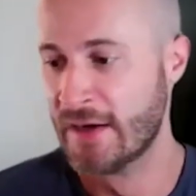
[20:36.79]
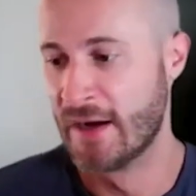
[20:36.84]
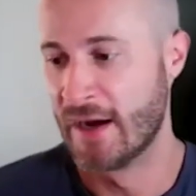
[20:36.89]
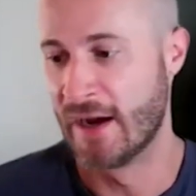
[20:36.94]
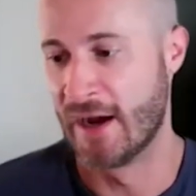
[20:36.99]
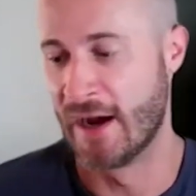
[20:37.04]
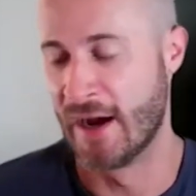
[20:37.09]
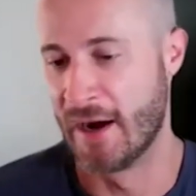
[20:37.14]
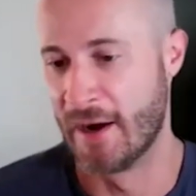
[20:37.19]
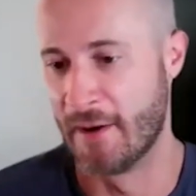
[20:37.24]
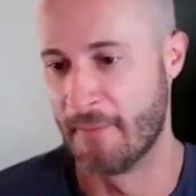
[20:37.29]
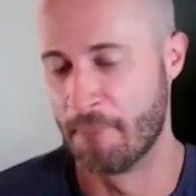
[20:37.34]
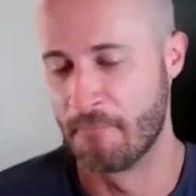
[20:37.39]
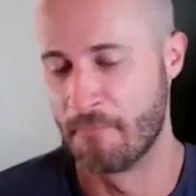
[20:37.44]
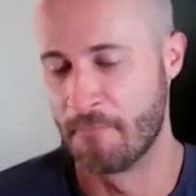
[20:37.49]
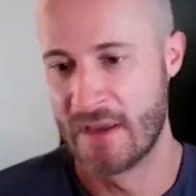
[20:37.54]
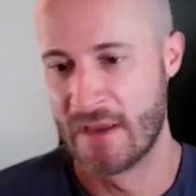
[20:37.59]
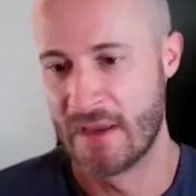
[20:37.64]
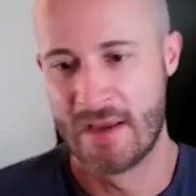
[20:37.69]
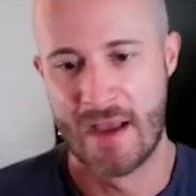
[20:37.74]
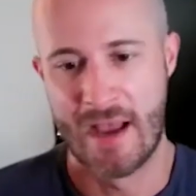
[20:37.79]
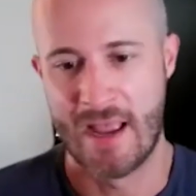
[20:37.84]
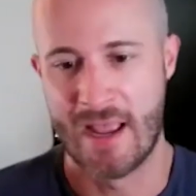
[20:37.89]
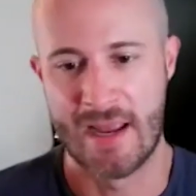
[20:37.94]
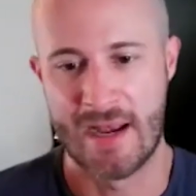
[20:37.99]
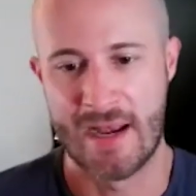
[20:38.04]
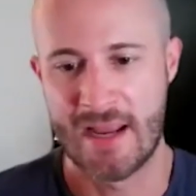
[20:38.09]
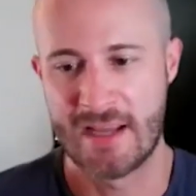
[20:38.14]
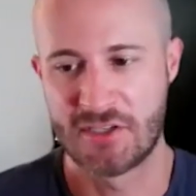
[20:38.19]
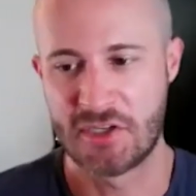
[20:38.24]
Um,
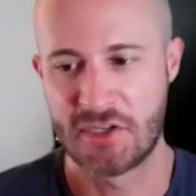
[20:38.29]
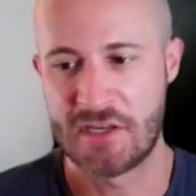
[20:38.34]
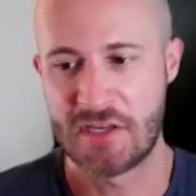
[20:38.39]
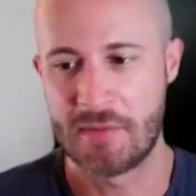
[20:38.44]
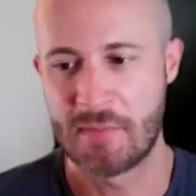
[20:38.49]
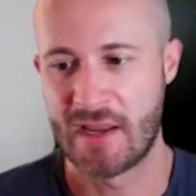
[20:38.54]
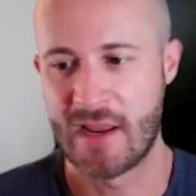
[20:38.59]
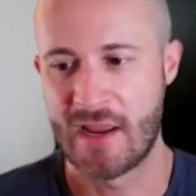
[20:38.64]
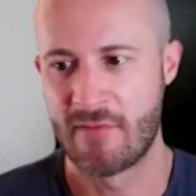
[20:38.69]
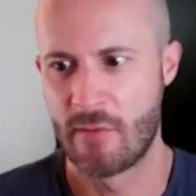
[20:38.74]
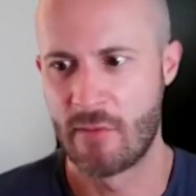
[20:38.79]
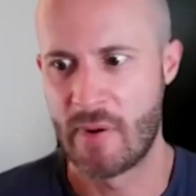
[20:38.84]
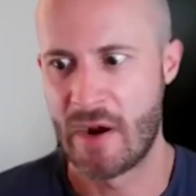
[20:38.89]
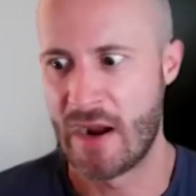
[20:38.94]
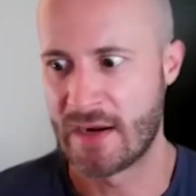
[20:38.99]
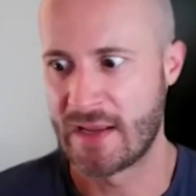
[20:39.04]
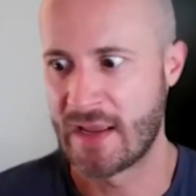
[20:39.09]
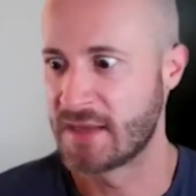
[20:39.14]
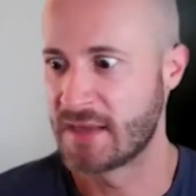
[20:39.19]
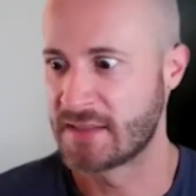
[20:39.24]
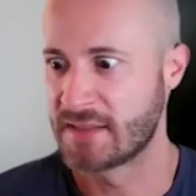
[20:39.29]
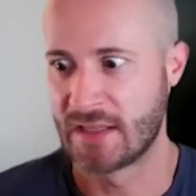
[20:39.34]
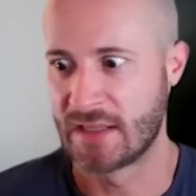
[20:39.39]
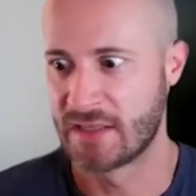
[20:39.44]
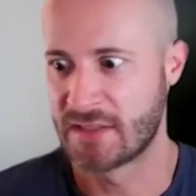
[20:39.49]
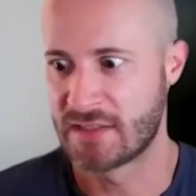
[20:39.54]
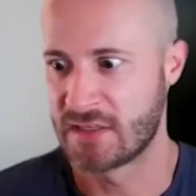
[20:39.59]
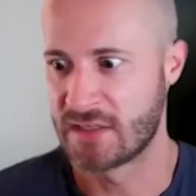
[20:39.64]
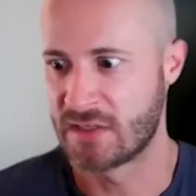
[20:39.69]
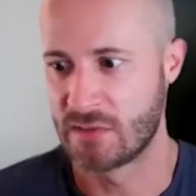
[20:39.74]
and it just seemed like every podcast I
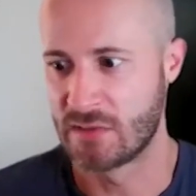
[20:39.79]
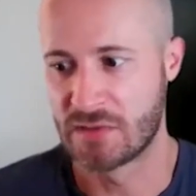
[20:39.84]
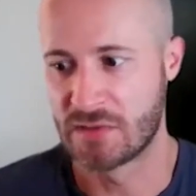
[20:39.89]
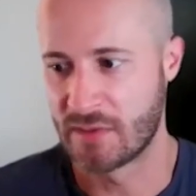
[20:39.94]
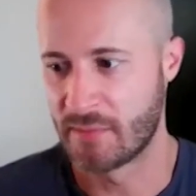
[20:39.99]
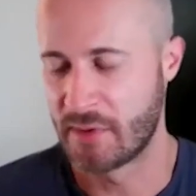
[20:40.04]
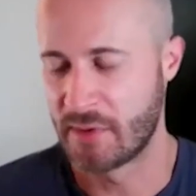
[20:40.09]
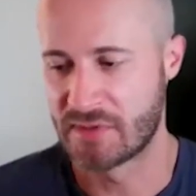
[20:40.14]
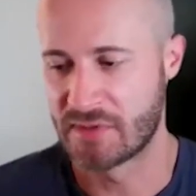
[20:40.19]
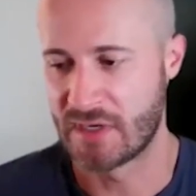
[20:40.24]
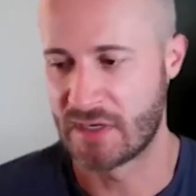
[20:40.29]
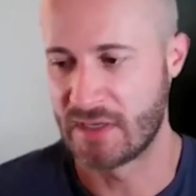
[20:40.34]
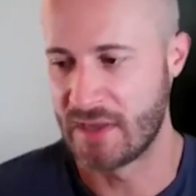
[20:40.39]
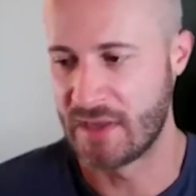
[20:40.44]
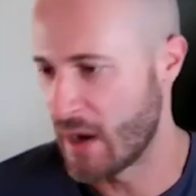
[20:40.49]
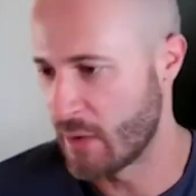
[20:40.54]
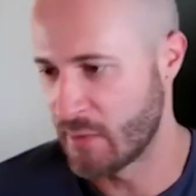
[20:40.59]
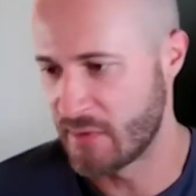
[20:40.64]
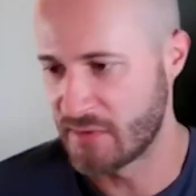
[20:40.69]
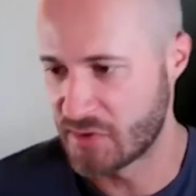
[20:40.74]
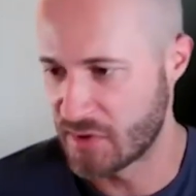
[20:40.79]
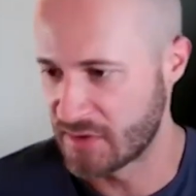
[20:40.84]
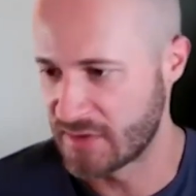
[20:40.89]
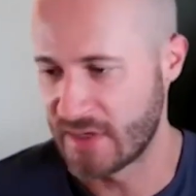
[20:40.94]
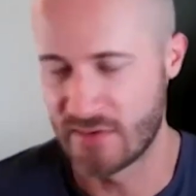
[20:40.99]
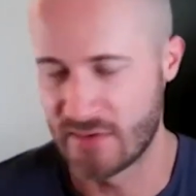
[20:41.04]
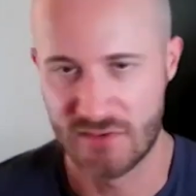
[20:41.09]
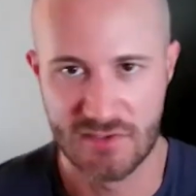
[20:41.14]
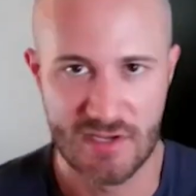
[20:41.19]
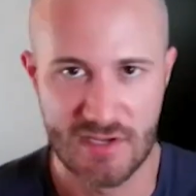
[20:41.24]
listened to, somebody was like, Yeah, we took
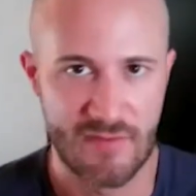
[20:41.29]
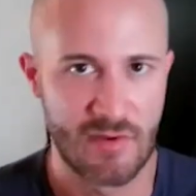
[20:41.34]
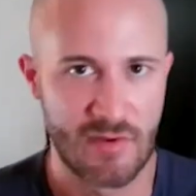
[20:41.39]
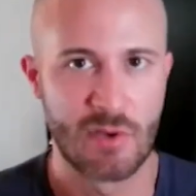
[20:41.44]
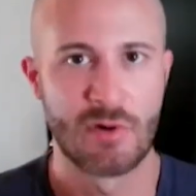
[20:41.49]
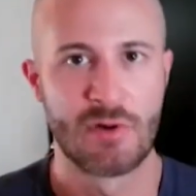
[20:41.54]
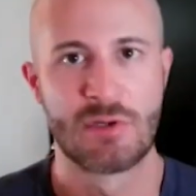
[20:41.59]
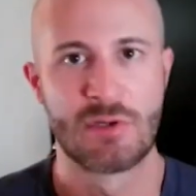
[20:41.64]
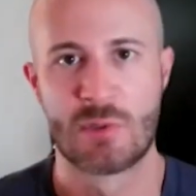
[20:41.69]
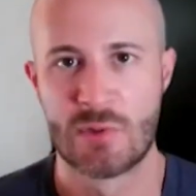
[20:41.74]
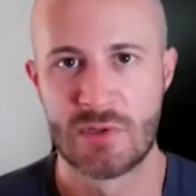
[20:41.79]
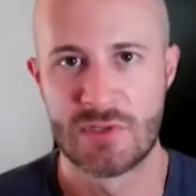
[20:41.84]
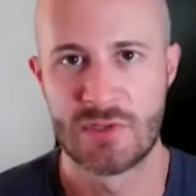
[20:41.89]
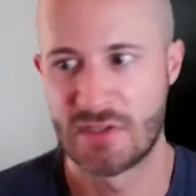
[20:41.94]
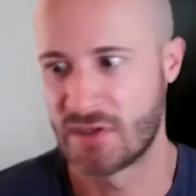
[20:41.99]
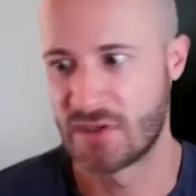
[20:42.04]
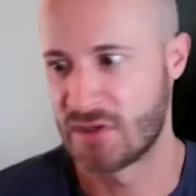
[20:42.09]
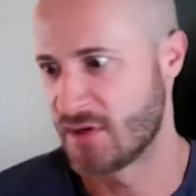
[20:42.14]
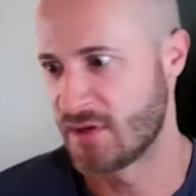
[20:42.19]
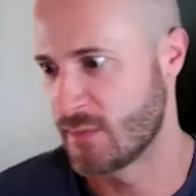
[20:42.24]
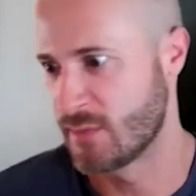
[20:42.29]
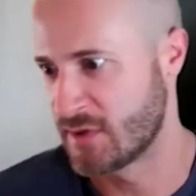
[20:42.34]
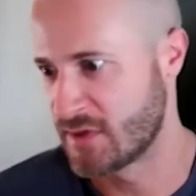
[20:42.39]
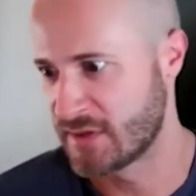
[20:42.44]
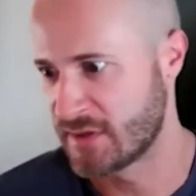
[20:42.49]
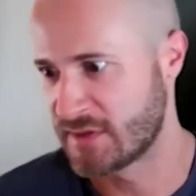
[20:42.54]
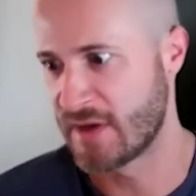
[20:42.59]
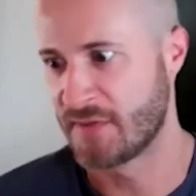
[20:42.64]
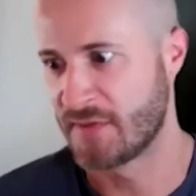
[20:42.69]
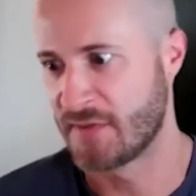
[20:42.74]
down 700 doors this year. We
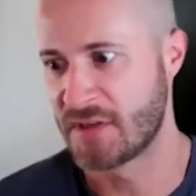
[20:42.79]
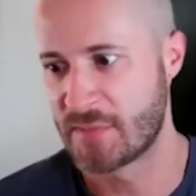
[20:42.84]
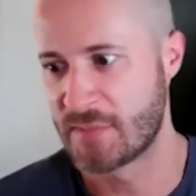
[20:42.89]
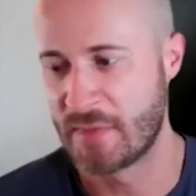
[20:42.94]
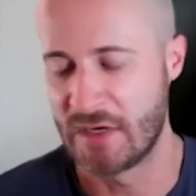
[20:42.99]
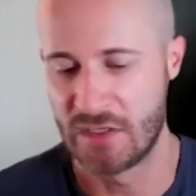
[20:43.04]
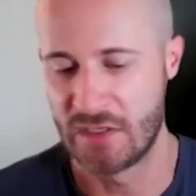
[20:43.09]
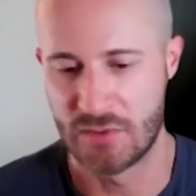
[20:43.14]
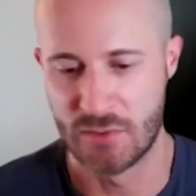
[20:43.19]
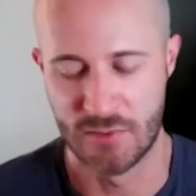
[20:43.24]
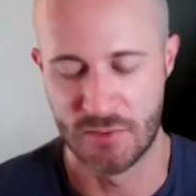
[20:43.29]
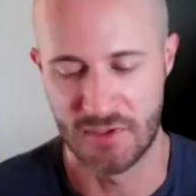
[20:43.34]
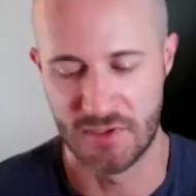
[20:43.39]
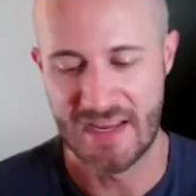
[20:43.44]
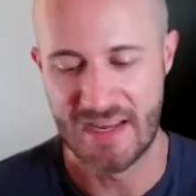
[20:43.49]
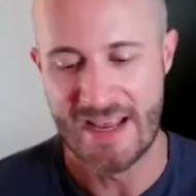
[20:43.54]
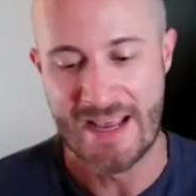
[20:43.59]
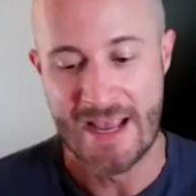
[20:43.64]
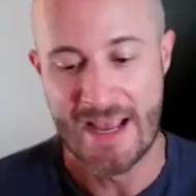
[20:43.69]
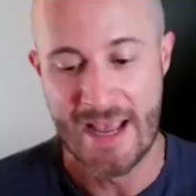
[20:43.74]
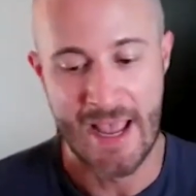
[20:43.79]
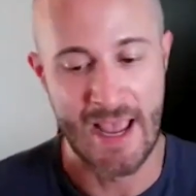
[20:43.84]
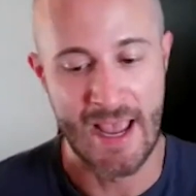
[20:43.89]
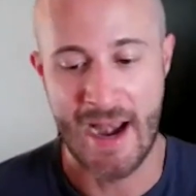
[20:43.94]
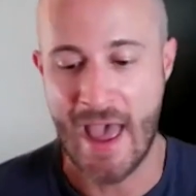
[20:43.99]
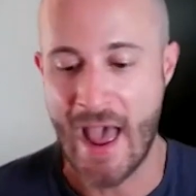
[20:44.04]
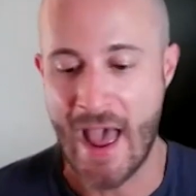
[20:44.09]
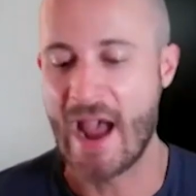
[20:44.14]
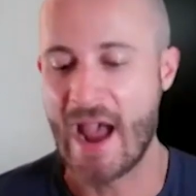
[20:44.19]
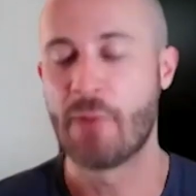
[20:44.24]
took down this many doors.
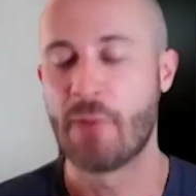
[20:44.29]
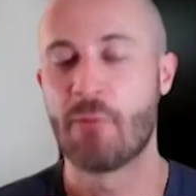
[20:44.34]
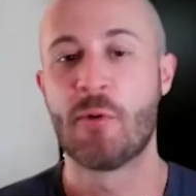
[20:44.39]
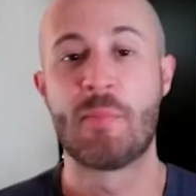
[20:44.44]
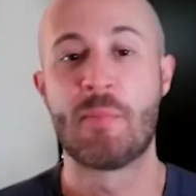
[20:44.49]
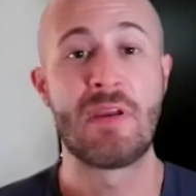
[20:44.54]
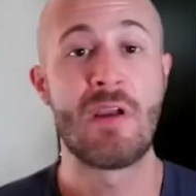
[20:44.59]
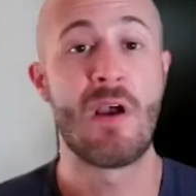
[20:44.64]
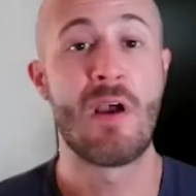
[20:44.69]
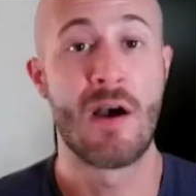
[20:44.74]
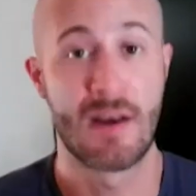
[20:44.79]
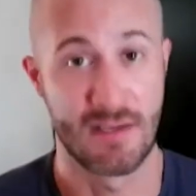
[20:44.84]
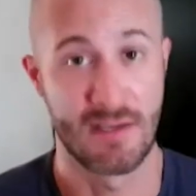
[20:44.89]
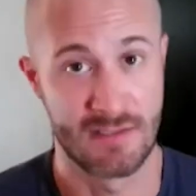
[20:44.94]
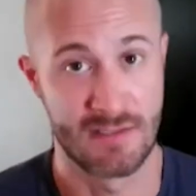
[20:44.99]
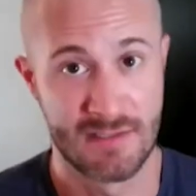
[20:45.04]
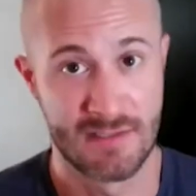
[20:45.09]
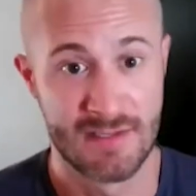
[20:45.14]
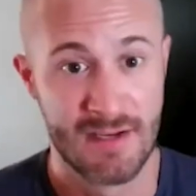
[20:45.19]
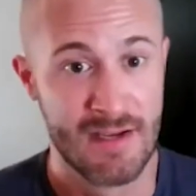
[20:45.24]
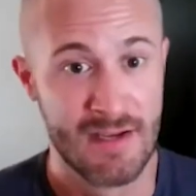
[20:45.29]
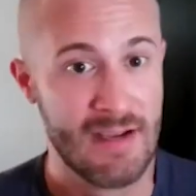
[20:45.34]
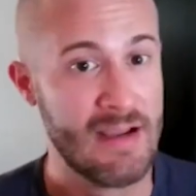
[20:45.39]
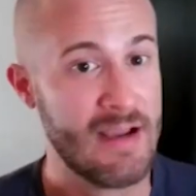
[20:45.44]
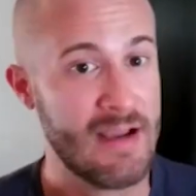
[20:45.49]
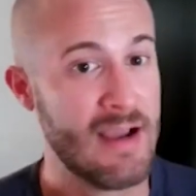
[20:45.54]
And I will be honest,